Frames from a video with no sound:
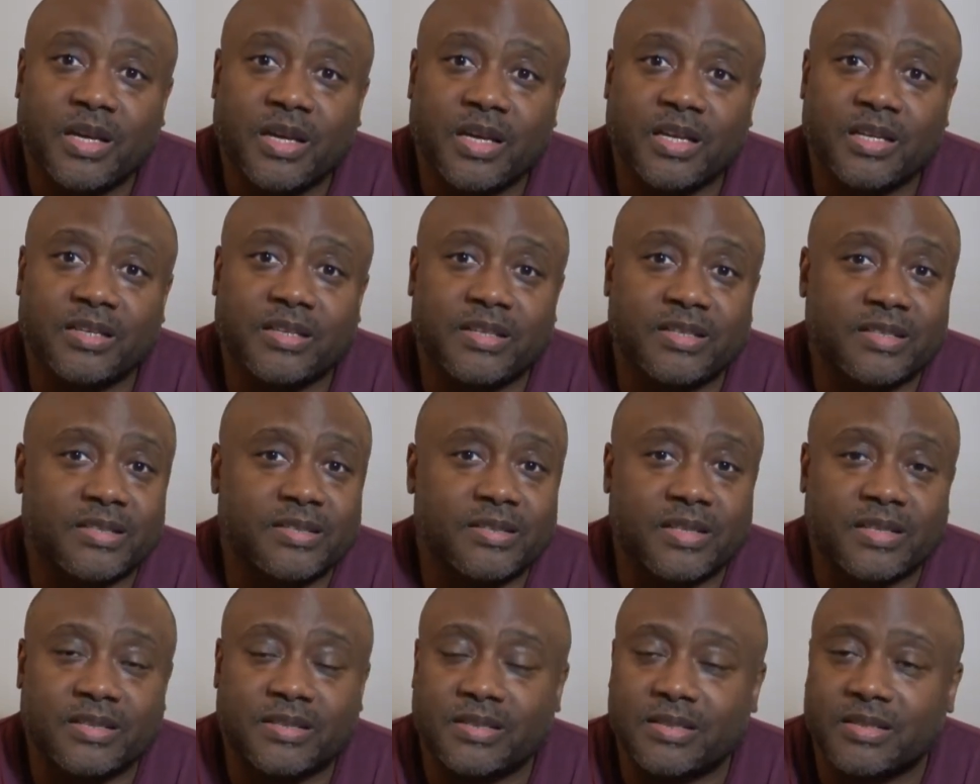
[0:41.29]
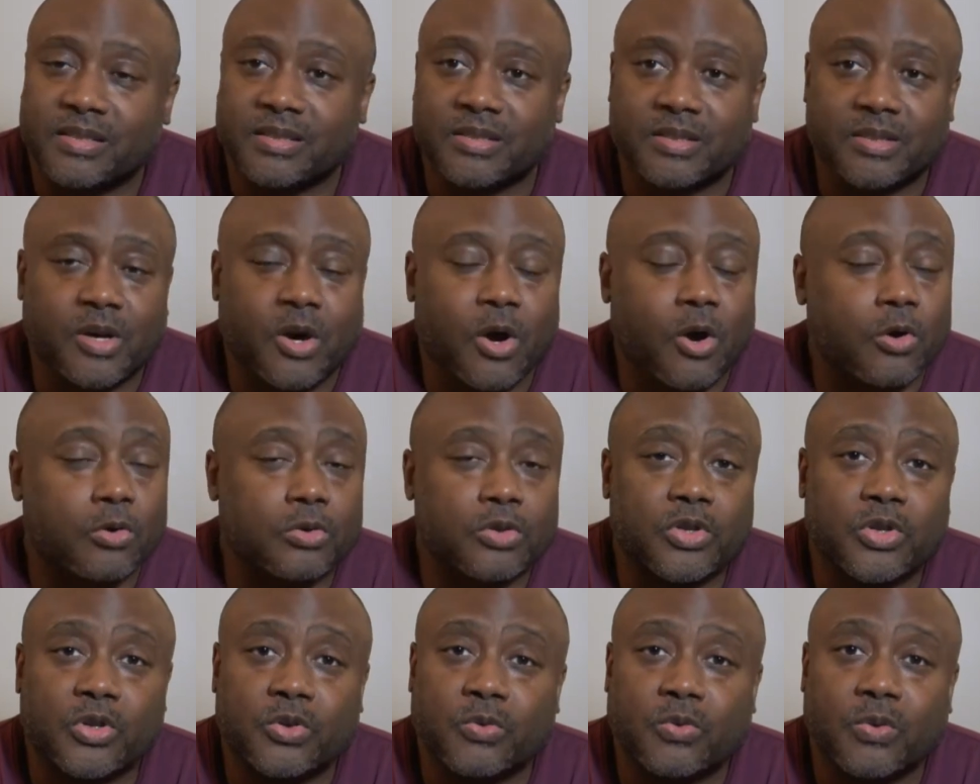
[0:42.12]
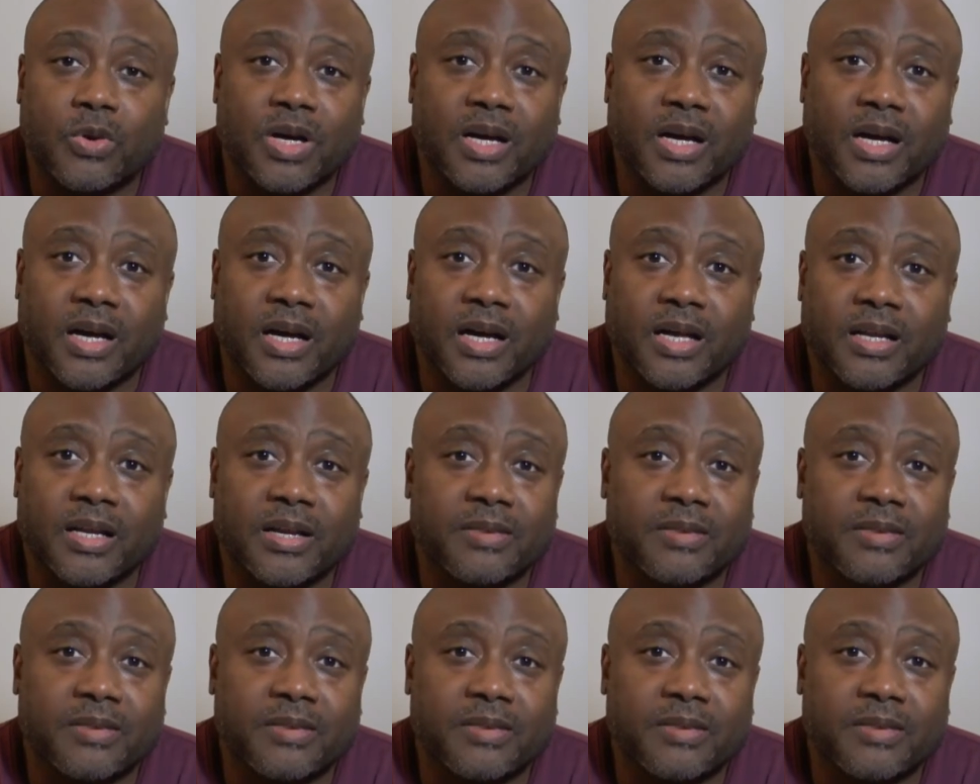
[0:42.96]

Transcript: and this this is culture-wide.